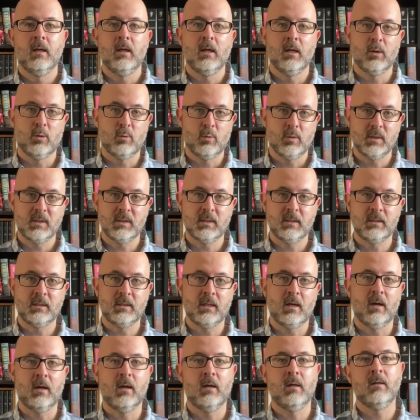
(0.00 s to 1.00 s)
increase the
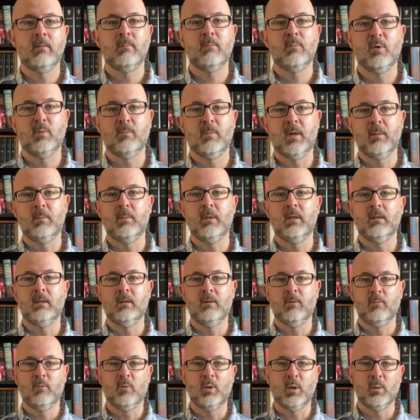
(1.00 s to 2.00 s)
time or maybe
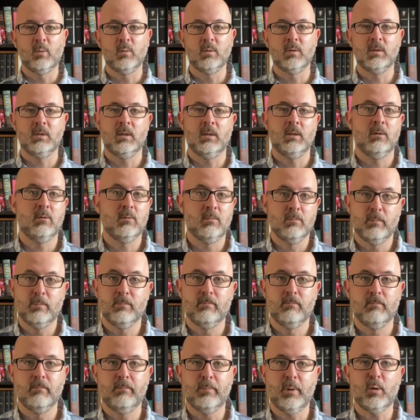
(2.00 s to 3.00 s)
the frequency or
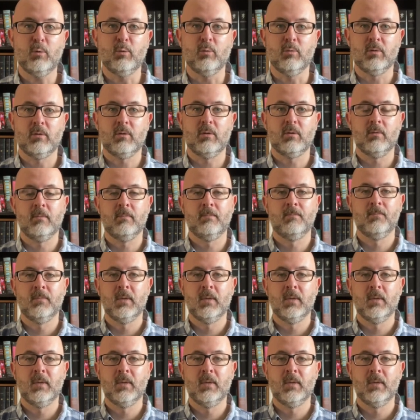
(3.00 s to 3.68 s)
both.